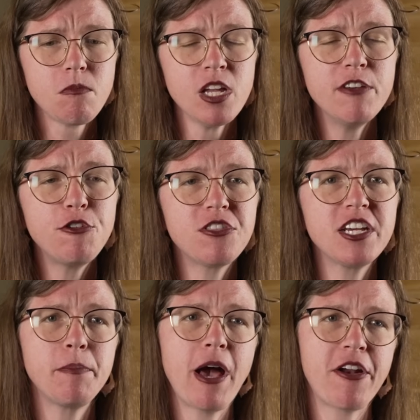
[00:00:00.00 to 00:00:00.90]
If you
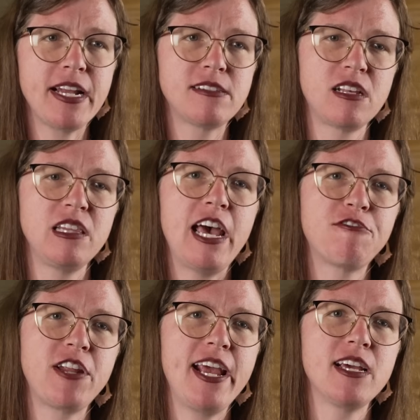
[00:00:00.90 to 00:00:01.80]
think about it as the
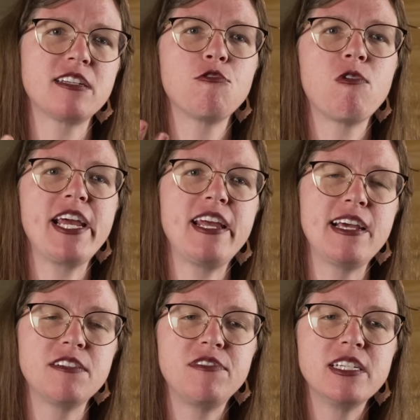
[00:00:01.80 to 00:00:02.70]
left hand and right
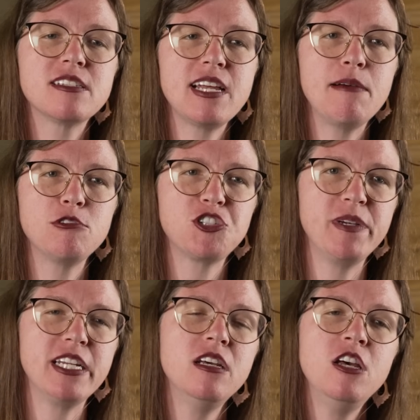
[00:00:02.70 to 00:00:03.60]
hand of the
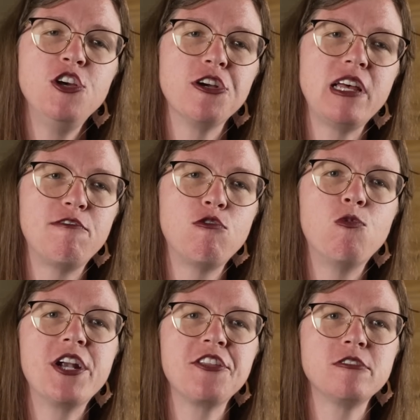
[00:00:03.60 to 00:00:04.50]
establishment, you'll have
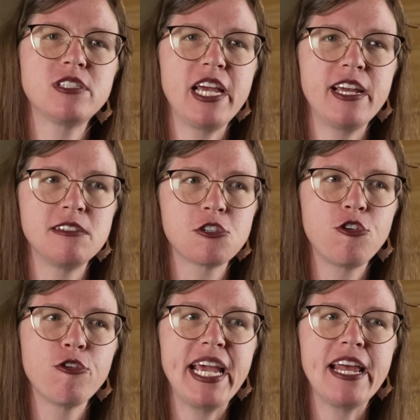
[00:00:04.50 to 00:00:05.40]
one of those hands
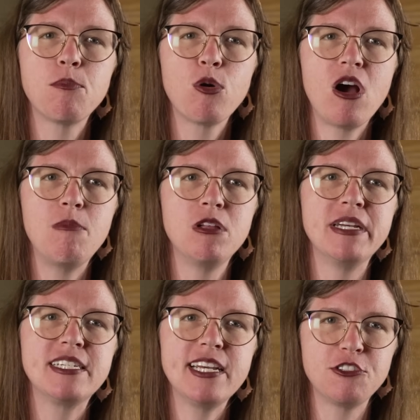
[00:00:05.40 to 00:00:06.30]
create a problem
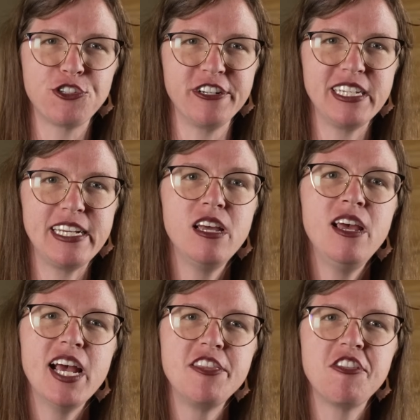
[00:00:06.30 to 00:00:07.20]
intentionally,
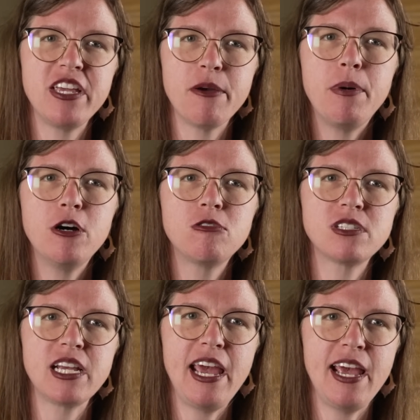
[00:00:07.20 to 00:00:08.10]
and then the
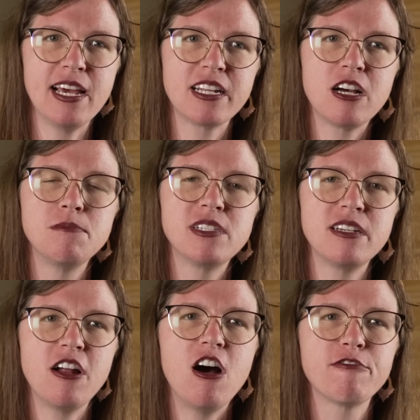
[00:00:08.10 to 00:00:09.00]
opposing hand comes in
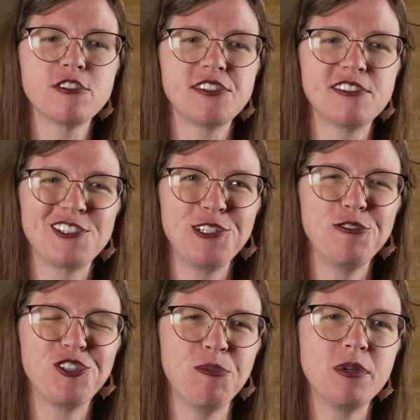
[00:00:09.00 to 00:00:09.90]
and offers the solution.